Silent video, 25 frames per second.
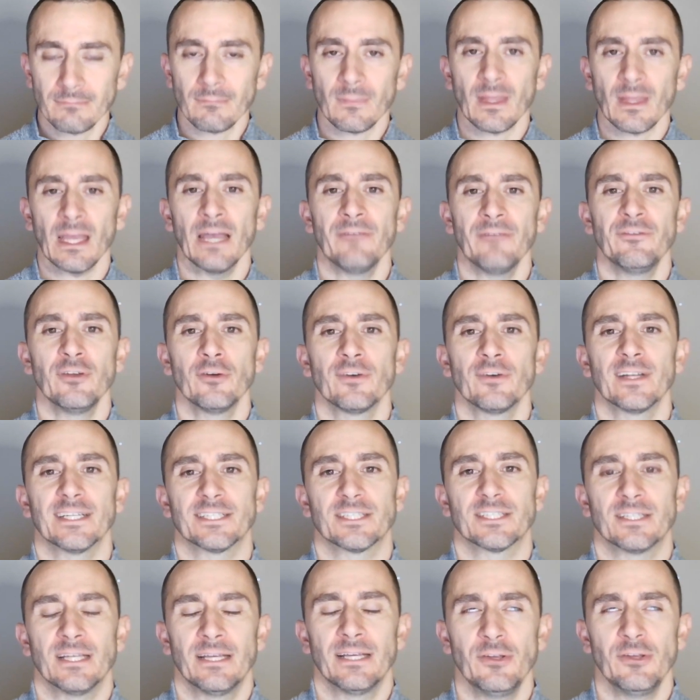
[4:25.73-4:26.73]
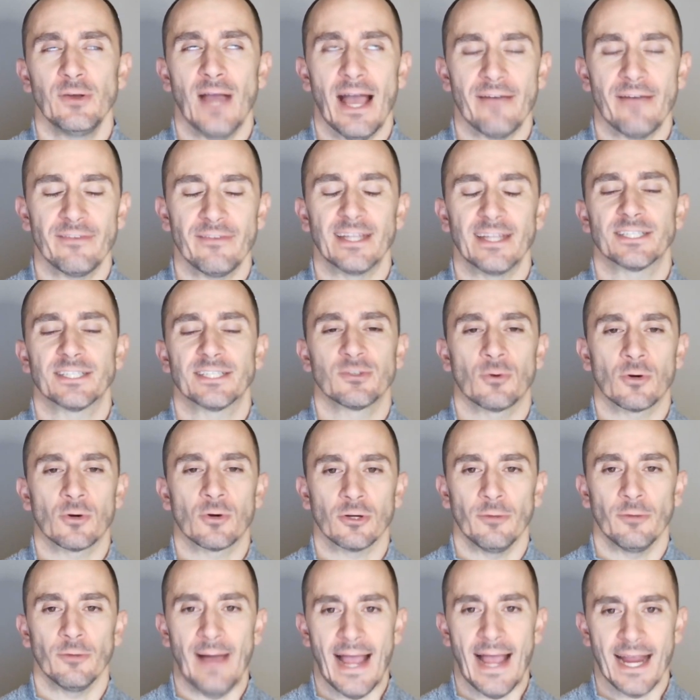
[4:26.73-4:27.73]
if you have an
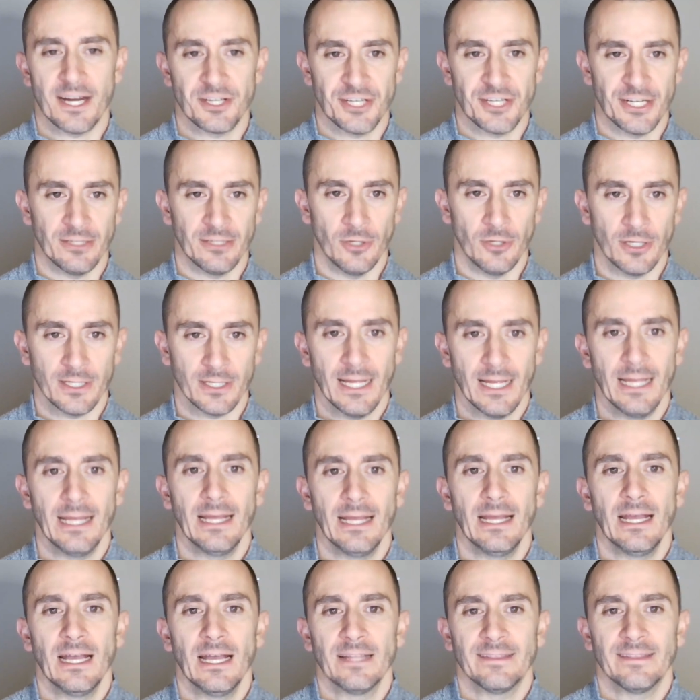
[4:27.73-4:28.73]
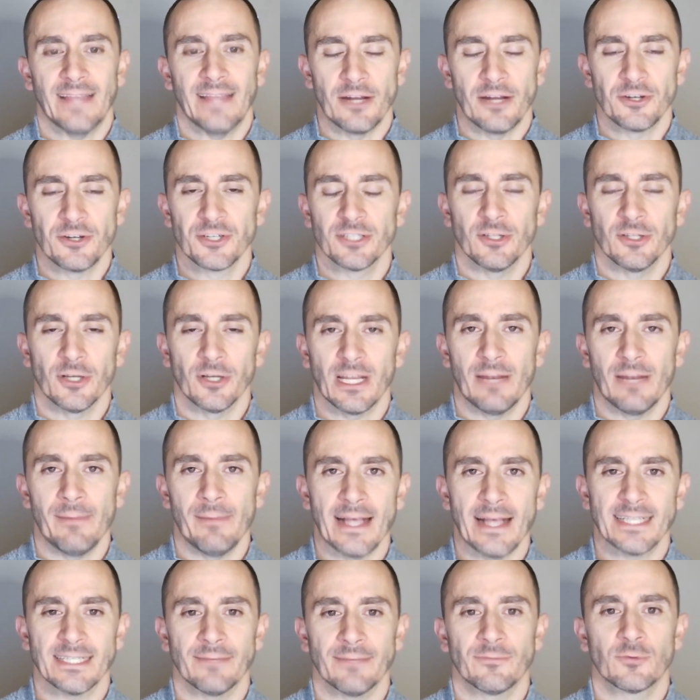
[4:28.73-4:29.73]
historical packaging look that you're just looking to
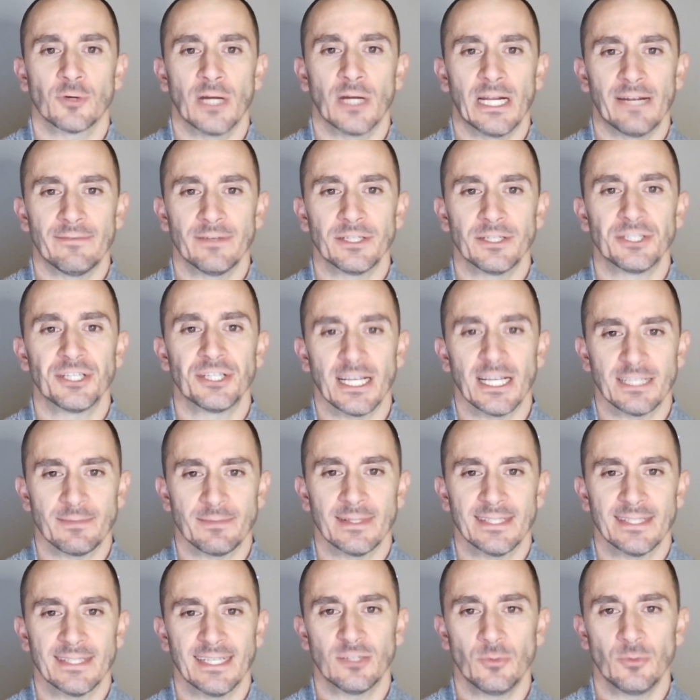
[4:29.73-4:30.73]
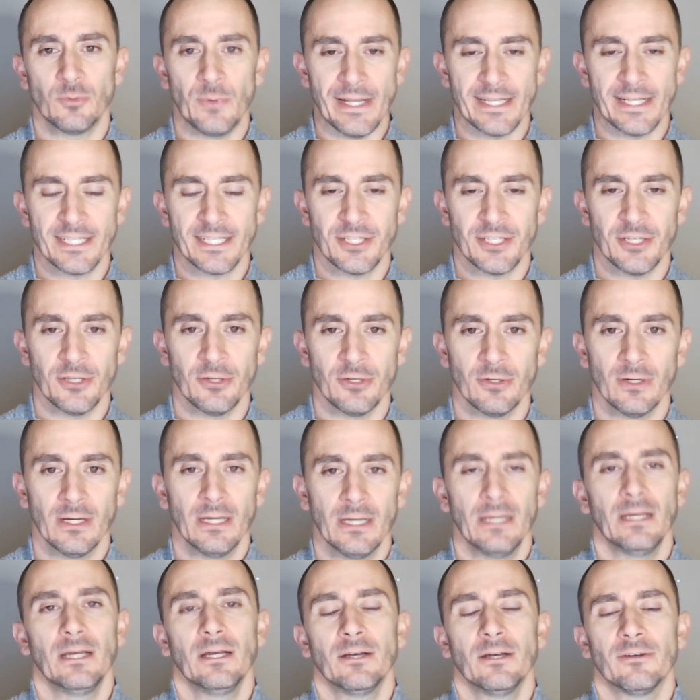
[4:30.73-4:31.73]
make some creative adjustments and tweaks to
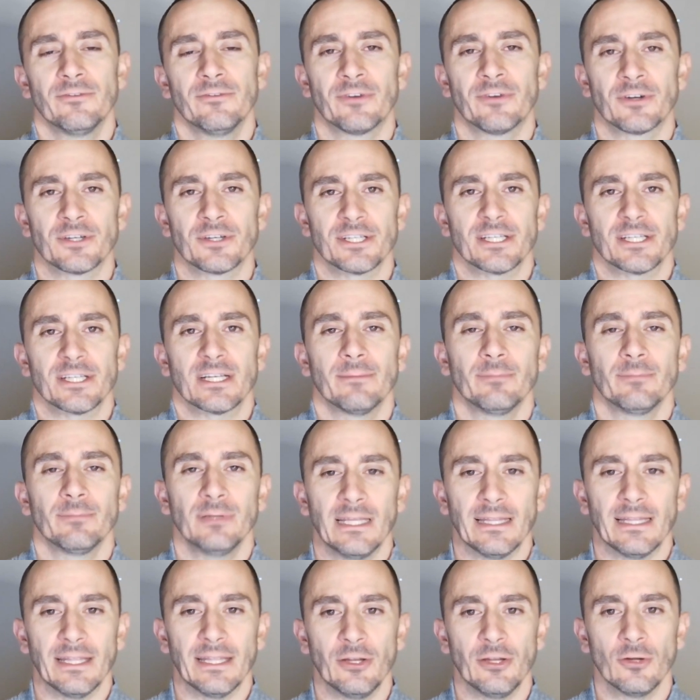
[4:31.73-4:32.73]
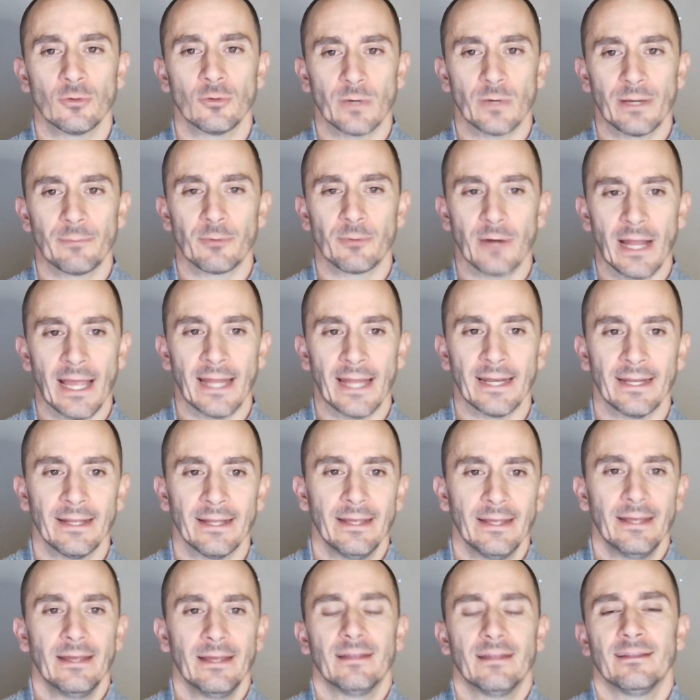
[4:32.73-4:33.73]
versus a completely new rebrand,
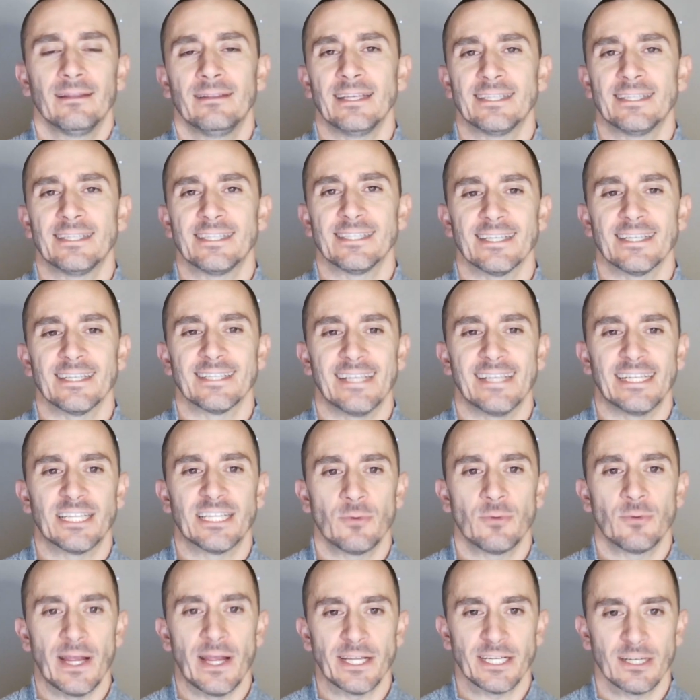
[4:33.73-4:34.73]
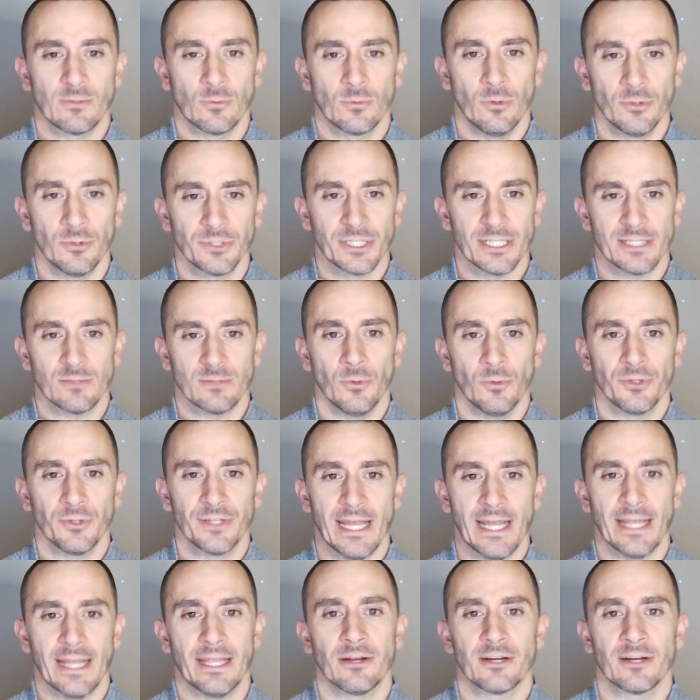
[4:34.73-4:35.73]
this is a situation we'll
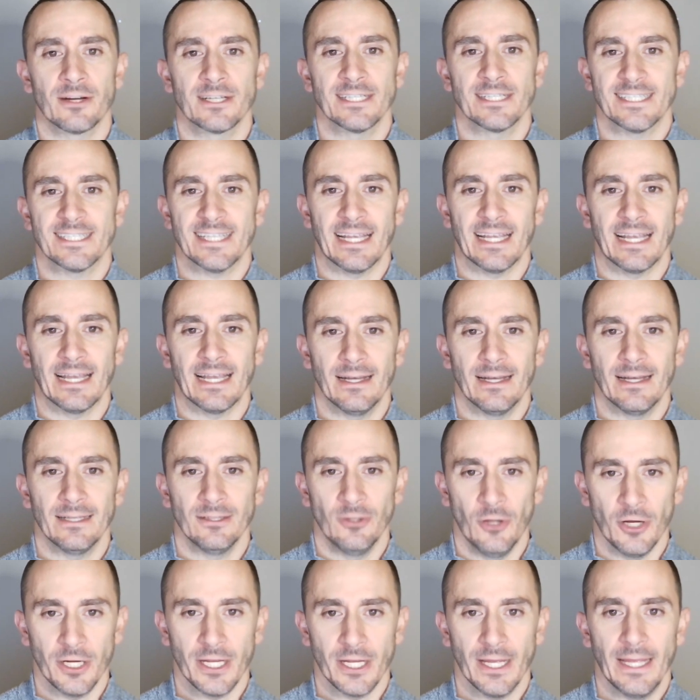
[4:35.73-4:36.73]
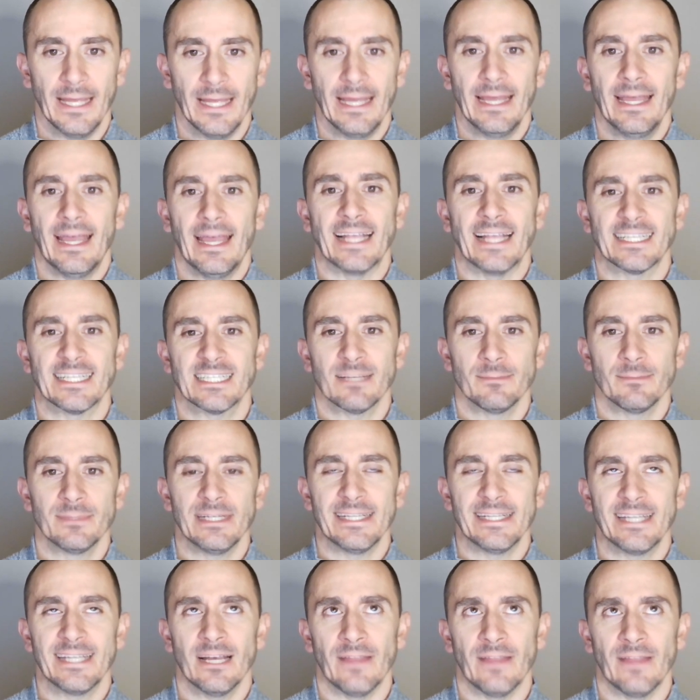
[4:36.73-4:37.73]
take your existing look and some
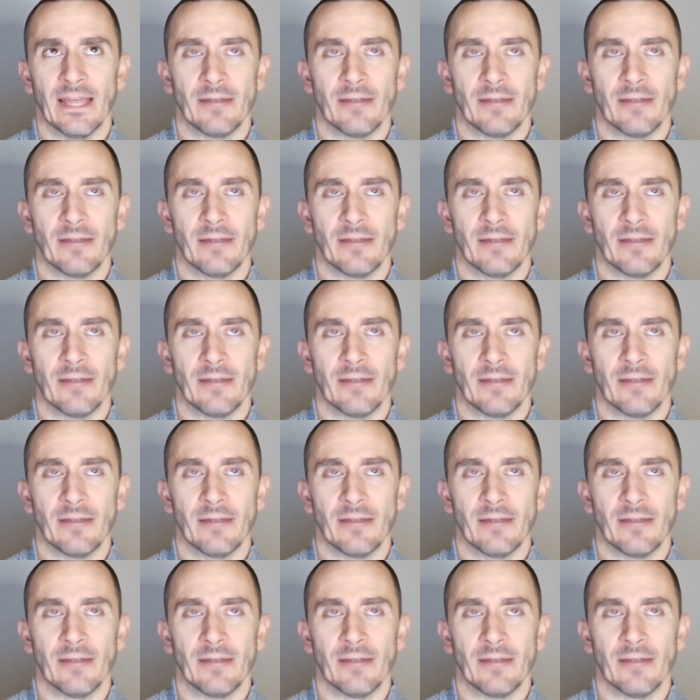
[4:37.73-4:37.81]
detailed